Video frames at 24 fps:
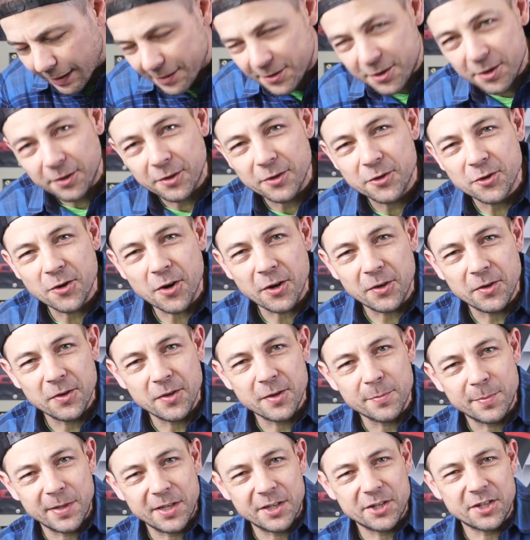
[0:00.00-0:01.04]
I took the truck to
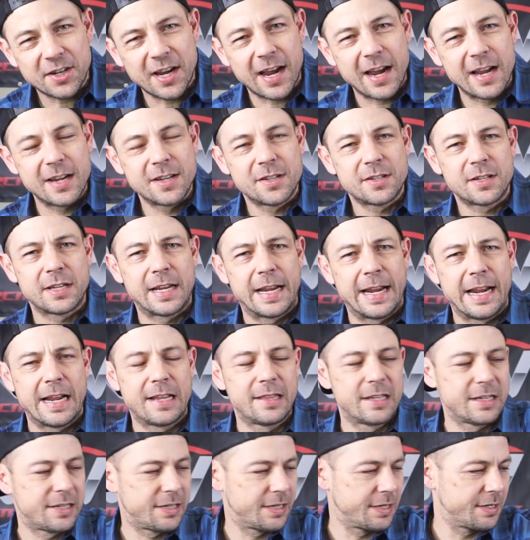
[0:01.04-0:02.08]
the beach, guys,
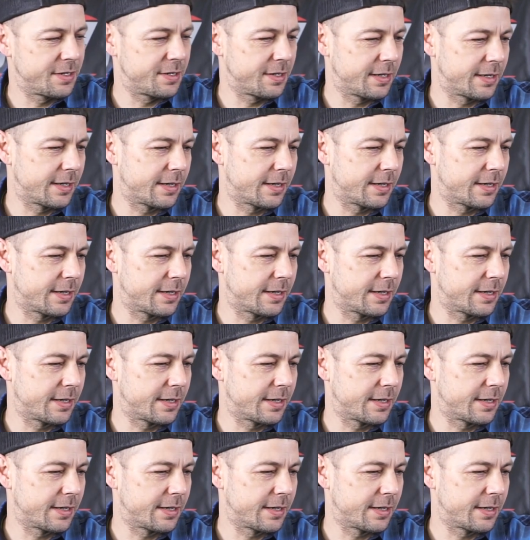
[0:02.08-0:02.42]
and this is